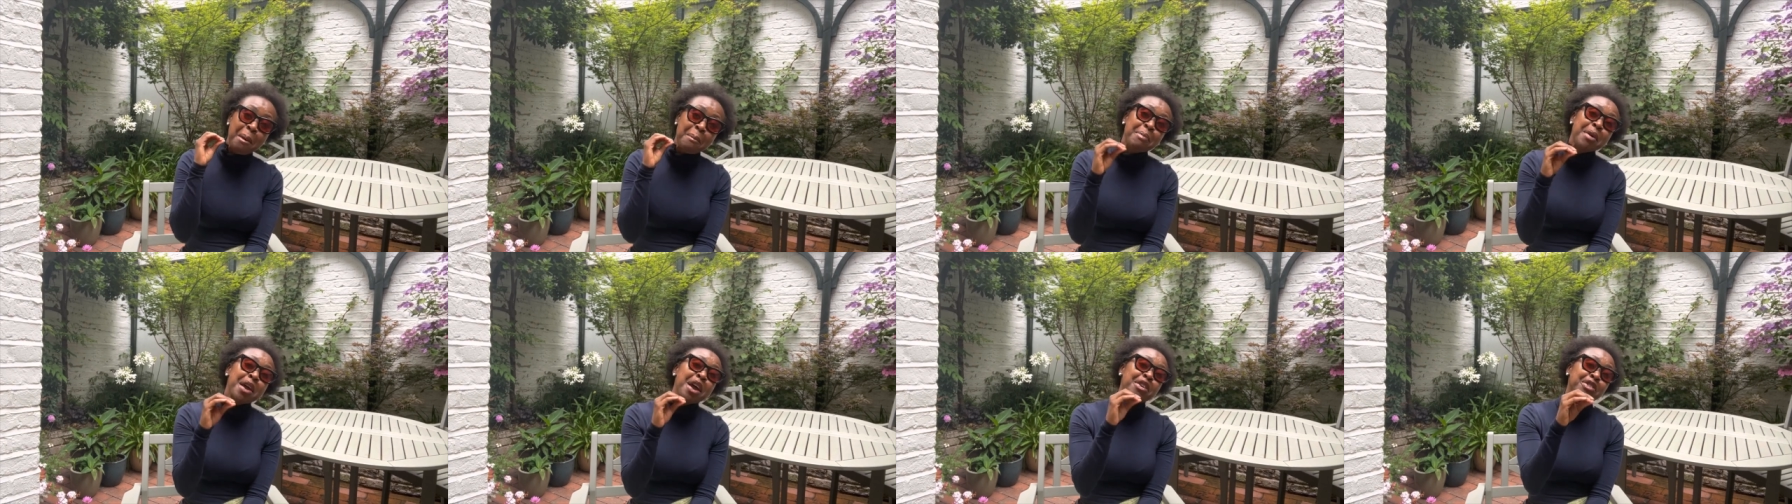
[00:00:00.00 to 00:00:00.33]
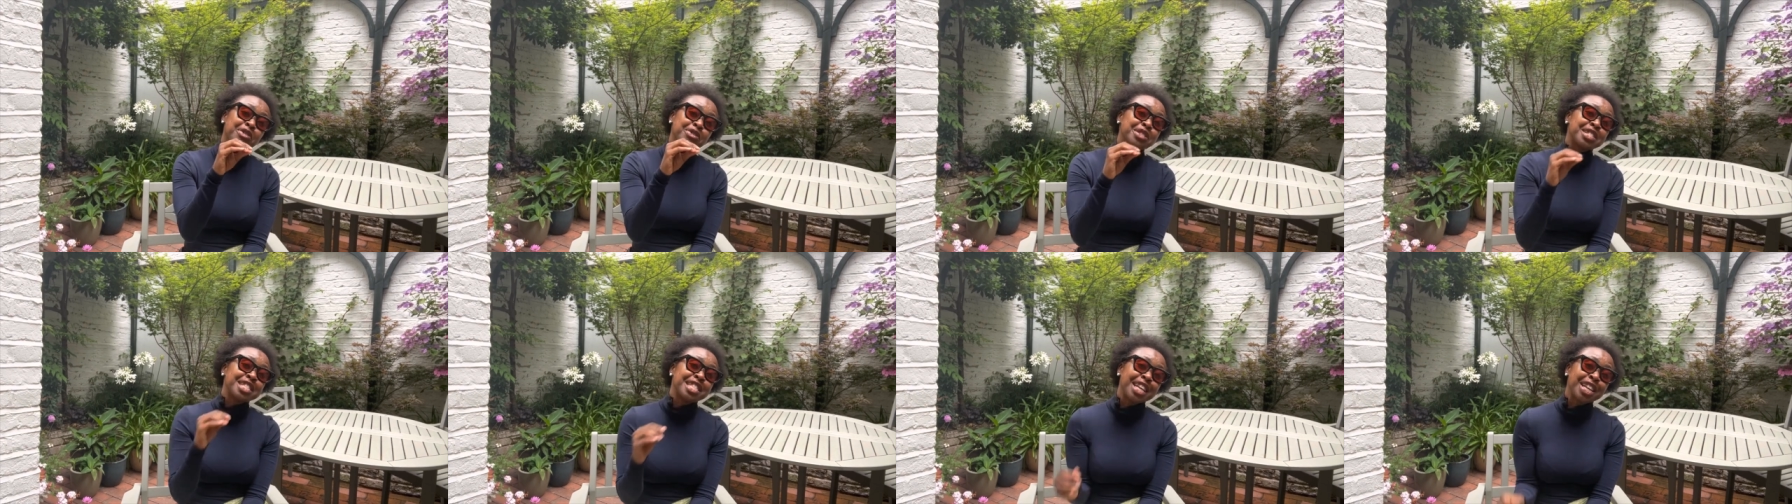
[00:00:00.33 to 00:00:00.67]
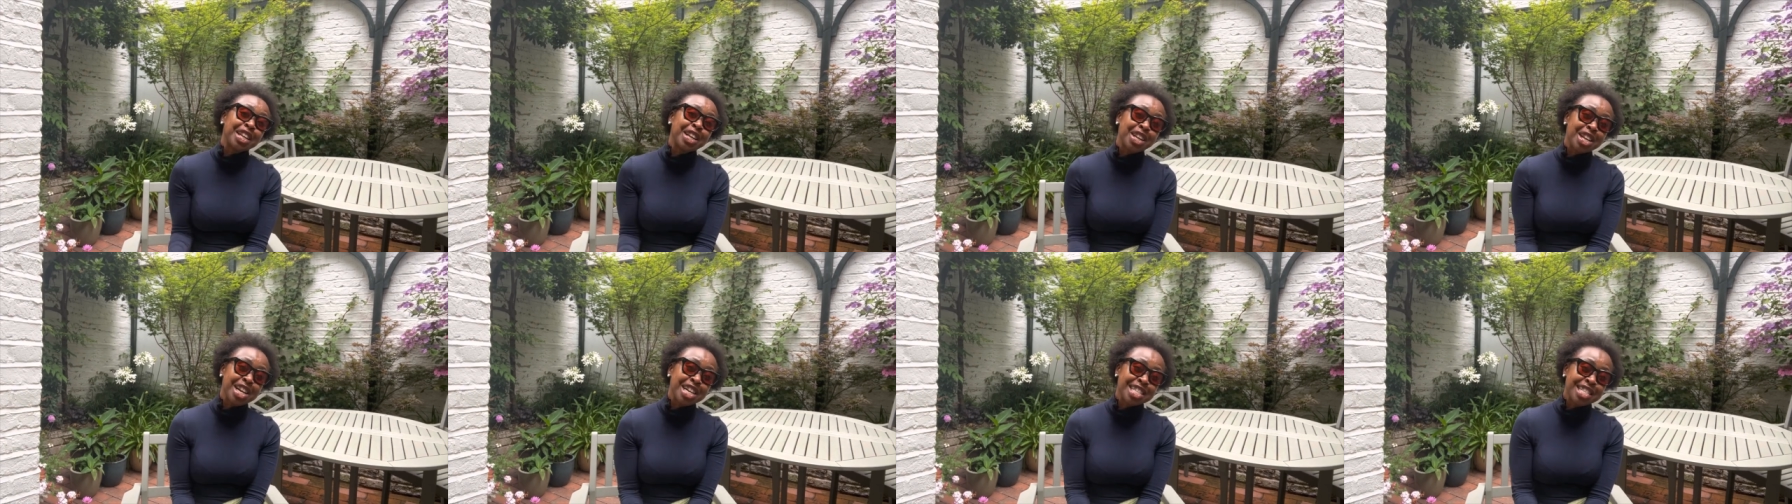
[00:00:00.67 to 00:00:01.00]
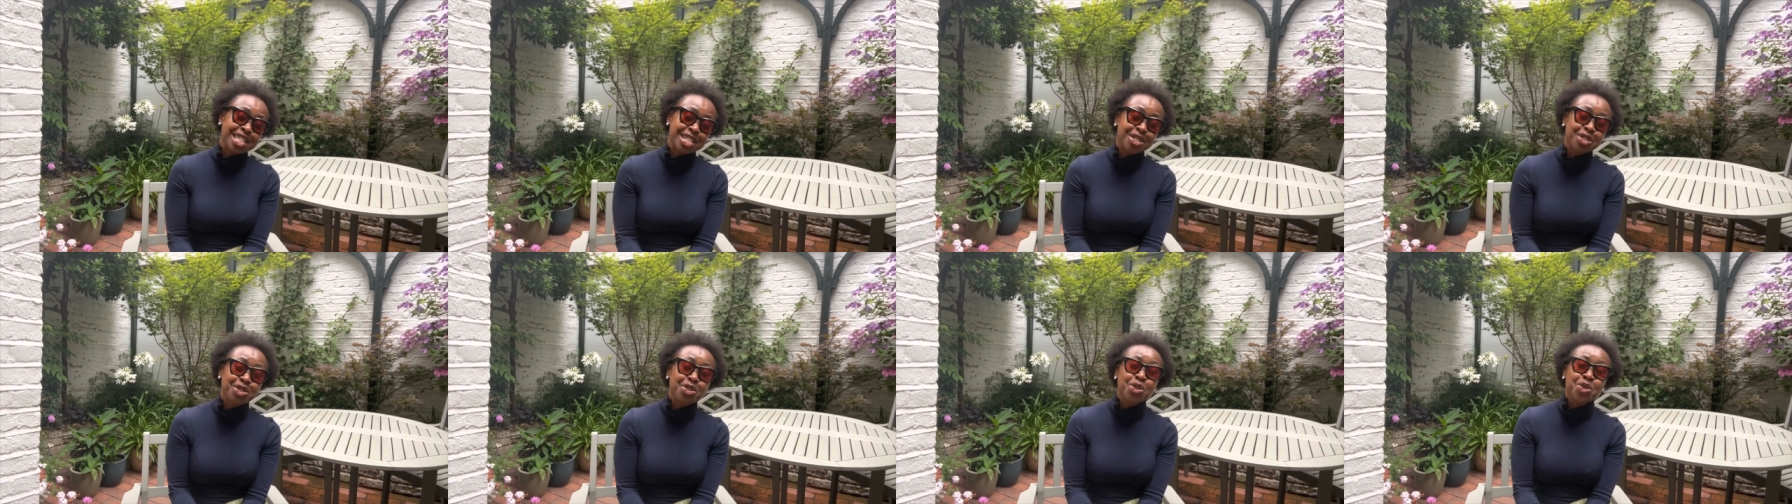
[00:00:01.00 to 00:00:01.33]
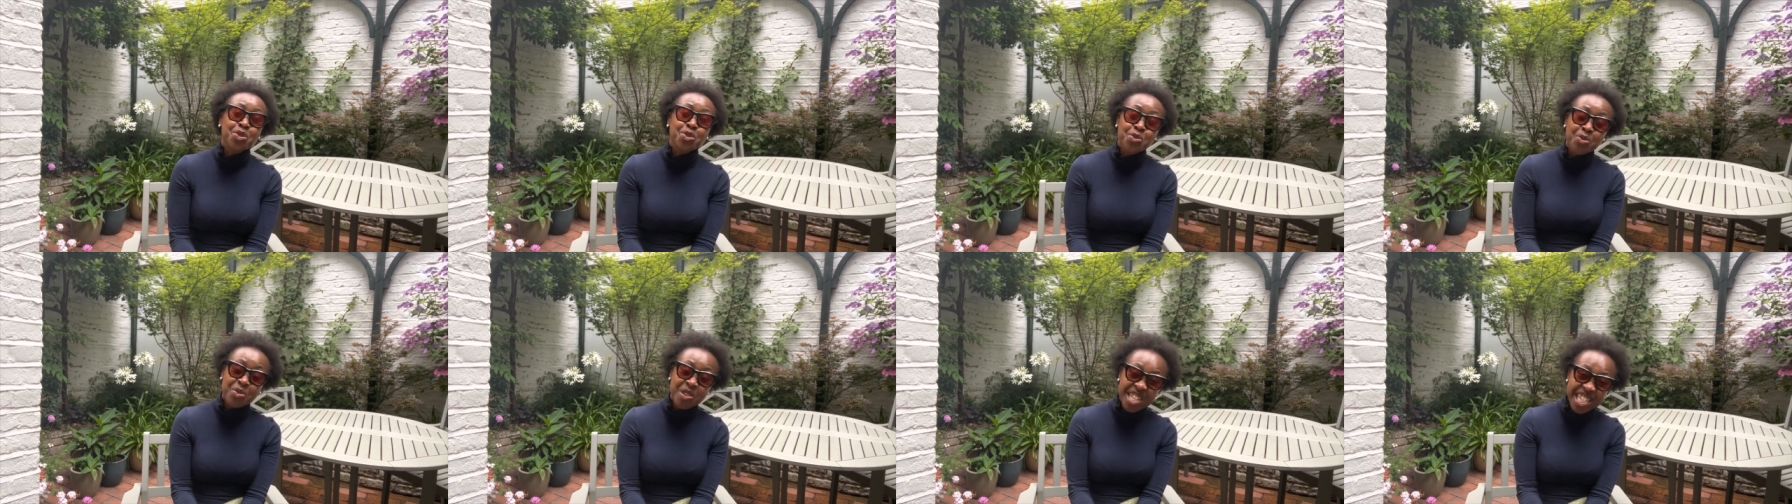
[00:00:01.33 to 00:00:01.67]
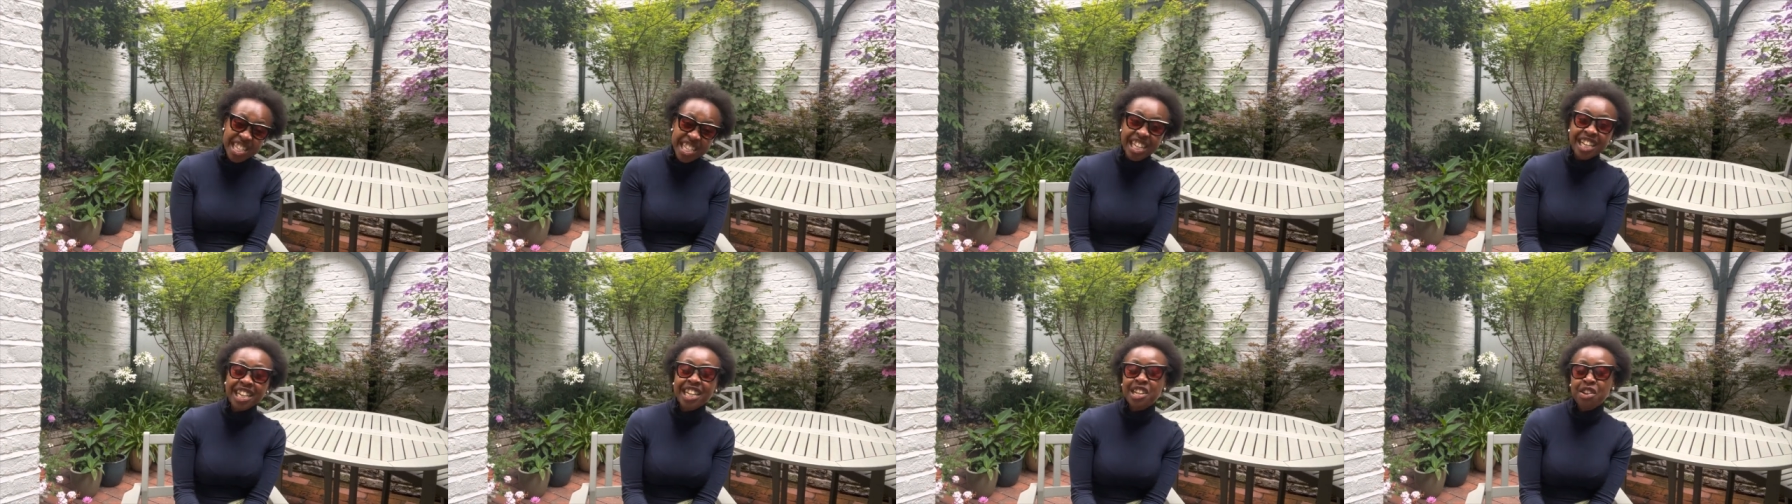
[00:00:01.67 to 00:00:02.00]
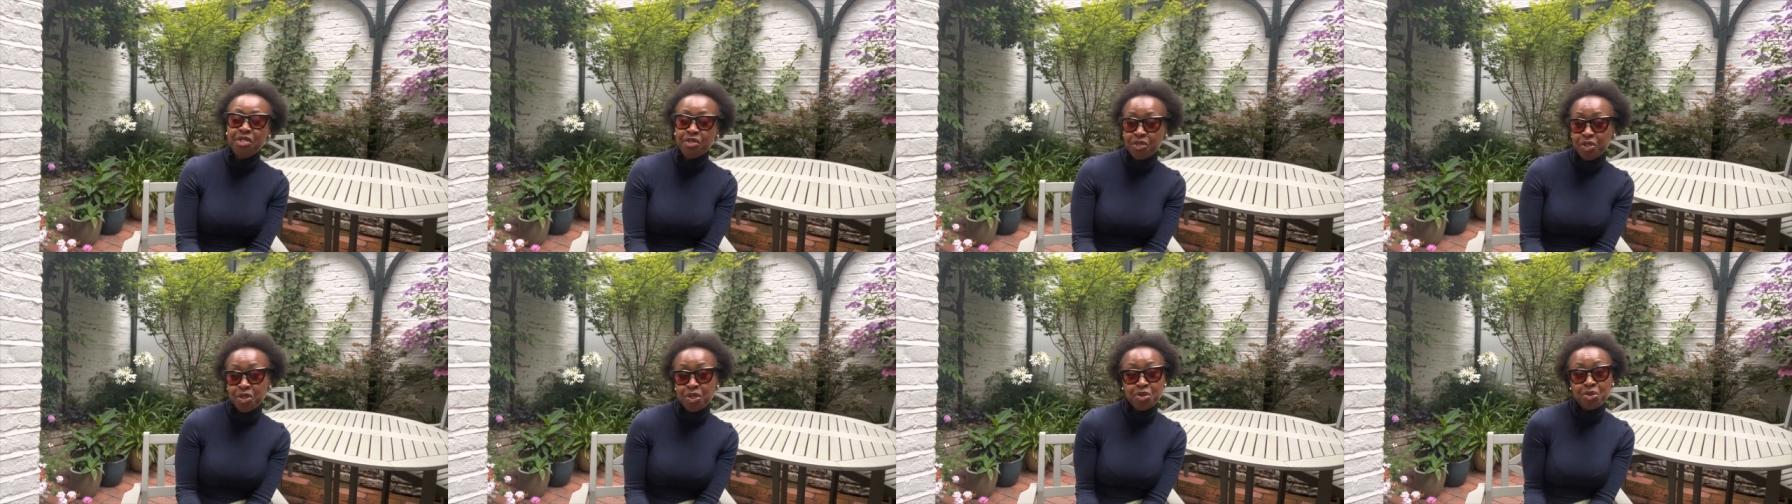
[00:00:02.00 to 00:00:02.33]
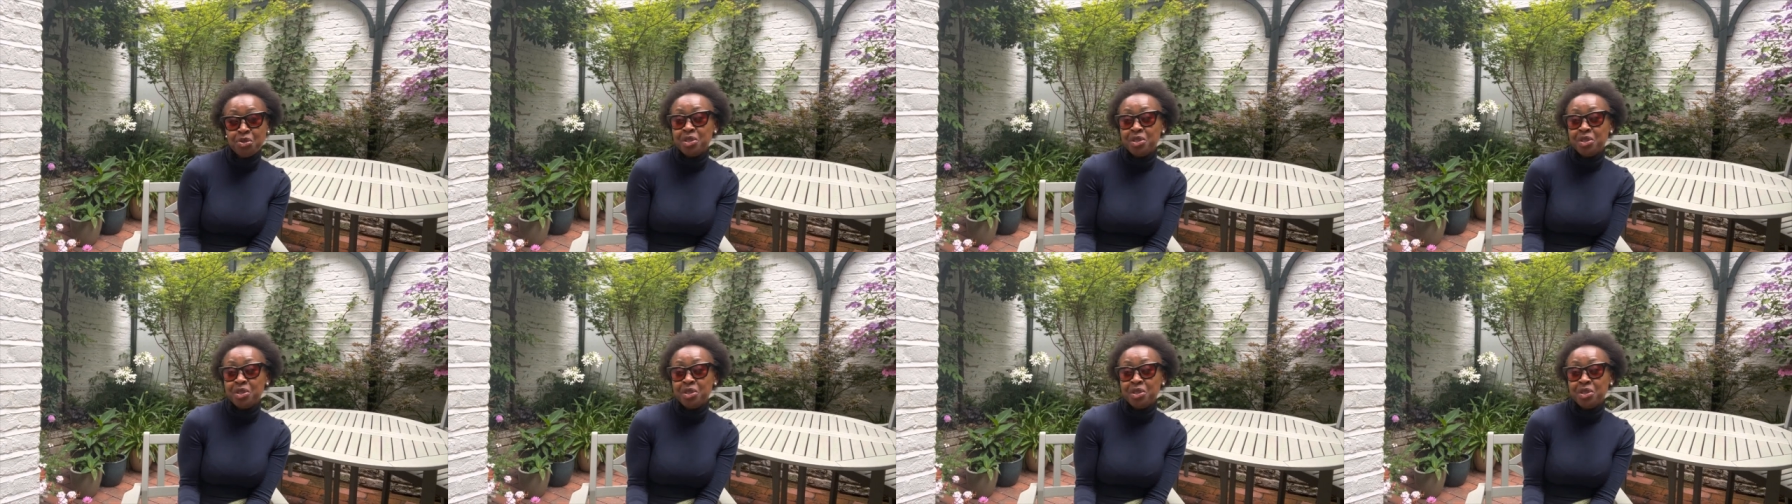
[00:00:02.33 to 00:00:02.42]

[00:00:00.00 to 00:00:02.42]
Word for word: pair of sunglasses uniquely for you.